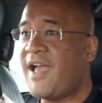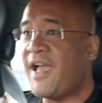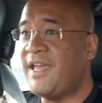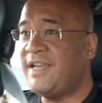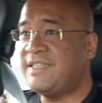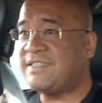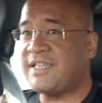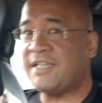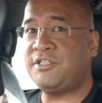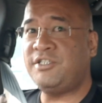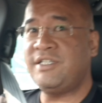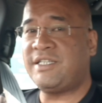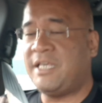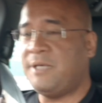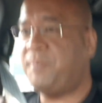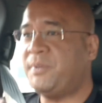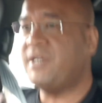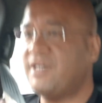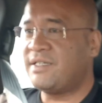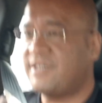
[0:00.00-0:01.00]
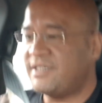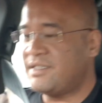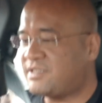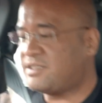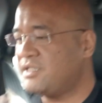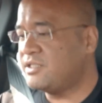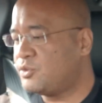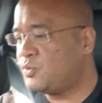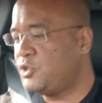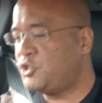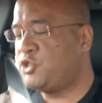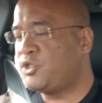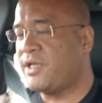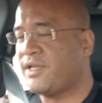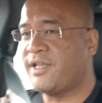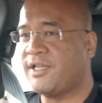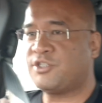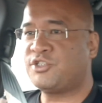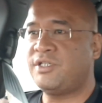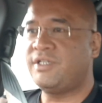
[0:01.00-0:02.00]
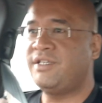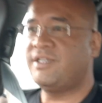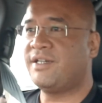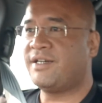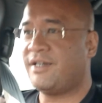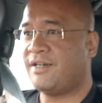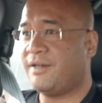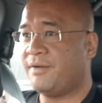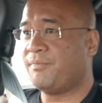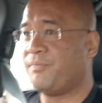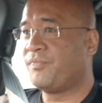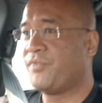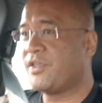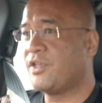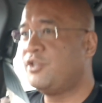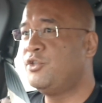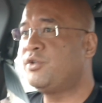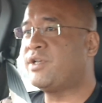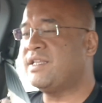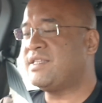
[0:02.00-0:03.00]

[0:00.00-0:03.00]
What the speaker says: and it's actually keeping a distance, which you can actually you